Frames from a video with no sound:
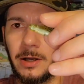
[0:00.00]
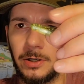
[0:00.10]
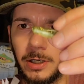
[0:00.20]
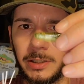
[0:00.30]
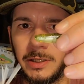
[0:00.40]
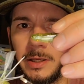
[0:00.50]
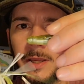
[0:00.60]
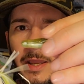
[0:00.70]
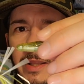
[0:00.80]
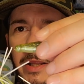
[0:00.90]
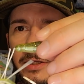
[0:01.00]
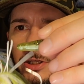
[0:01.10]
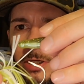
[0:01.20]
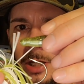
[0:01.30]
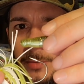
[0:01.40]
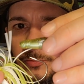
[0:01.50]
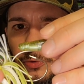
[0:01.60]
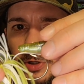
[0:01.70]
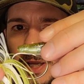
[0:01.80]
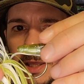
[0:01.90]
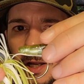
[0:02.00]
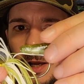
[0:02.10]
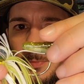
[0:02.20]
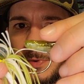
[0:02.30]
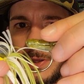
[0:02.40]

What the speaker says: hook and then you could come right up